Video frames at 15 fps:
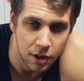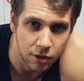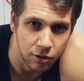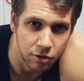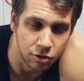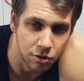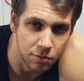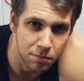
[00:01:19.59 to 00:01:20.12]

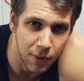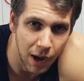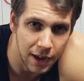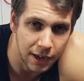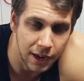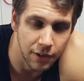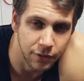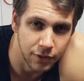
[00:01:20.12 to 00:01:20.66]
because you may
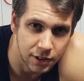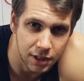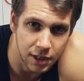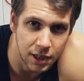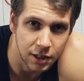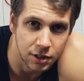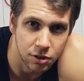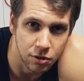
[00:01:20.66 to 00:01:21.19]
get
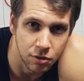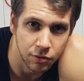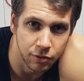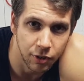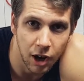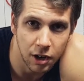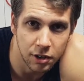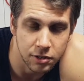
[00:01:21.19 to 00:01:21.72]
fatigued too
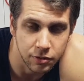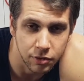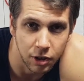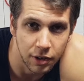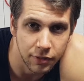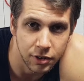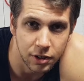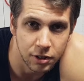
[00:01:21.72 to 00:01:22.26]
fast if you're
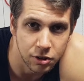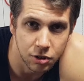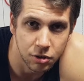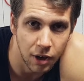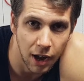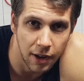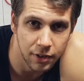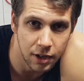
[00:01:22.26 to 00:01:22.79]
lifting too
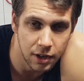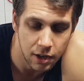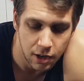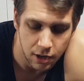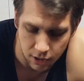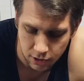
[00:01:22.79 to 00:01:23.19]
heavy.